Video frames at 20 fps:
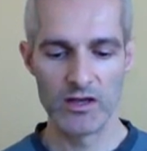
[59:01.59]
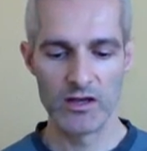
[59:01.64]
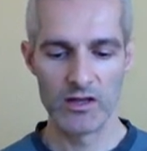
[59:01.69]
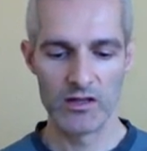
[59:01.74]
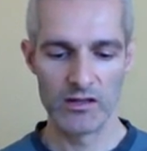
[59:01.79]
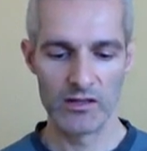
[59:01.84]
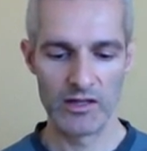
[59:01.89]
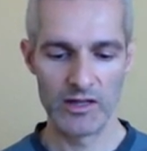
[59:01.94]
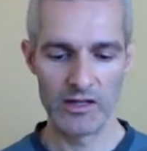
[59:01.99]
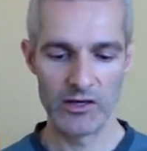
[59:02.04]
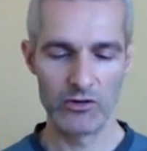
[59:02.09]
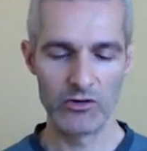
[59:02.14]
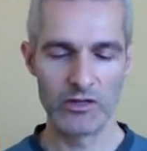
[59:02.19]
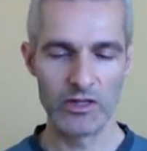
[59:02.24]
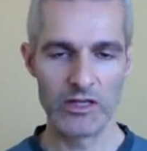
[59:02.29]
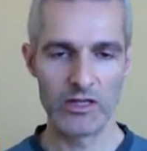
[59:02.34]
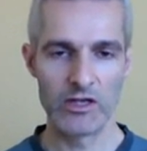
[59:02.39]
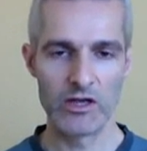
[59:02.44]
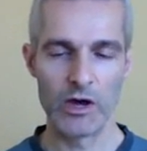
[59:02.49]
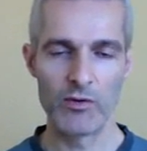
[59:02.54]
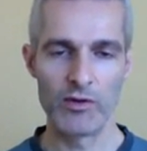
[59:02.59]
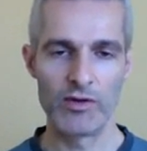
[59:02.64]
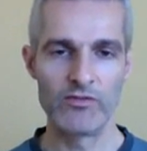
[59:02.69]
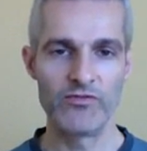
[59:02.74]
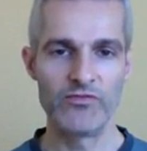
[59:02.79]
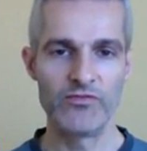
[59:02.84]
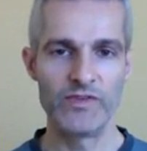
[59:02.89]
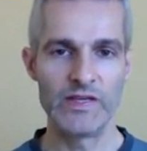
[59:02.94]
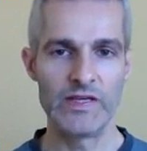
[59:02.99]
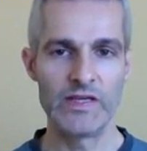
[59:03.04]
literally go and
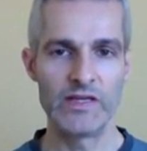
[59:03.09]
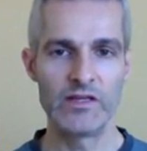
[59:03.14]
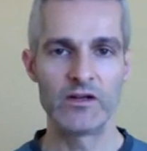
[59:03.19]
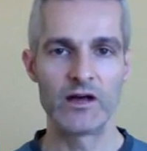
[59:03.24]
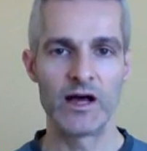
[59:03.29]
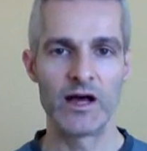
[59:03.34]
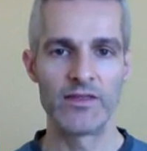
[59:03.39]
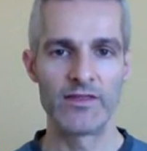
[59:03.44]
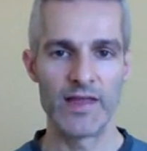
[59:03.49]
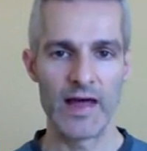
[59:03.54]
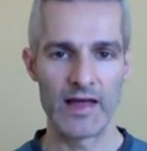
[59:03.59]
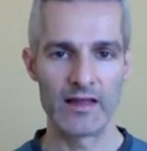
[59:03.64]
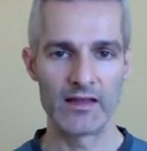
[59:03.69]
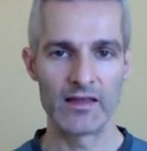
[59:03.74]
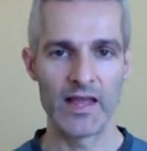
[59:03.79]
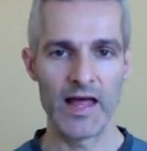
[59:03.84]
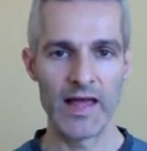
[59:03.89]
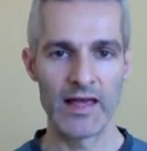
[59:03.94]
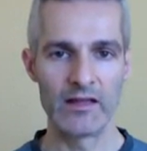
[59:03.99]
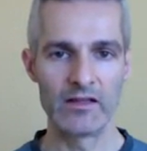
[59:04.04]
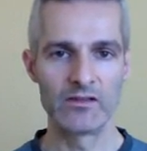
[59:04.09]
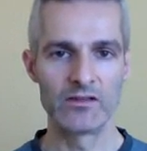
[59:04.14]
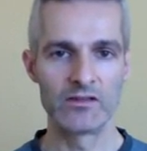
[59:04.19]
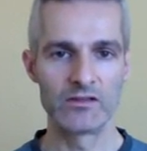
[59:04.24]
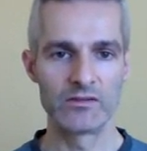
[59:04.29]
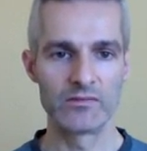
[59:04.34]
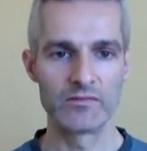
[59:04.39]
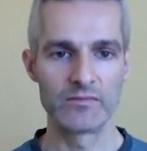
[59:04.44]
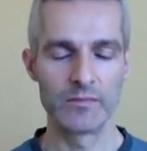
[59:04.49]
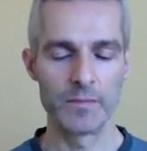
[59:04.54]
feed on that light,
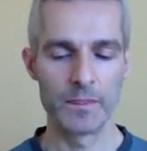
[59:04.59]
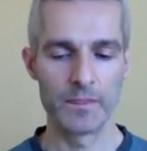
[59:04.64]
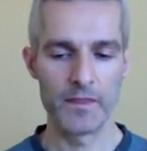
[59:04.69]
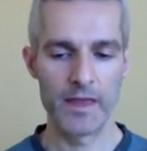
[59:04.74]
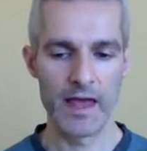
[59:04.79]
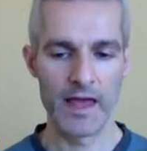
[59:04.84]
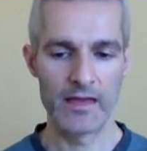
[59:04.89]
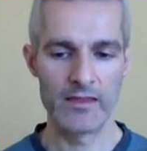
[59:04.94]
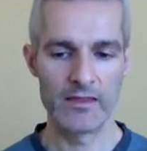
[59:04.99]
and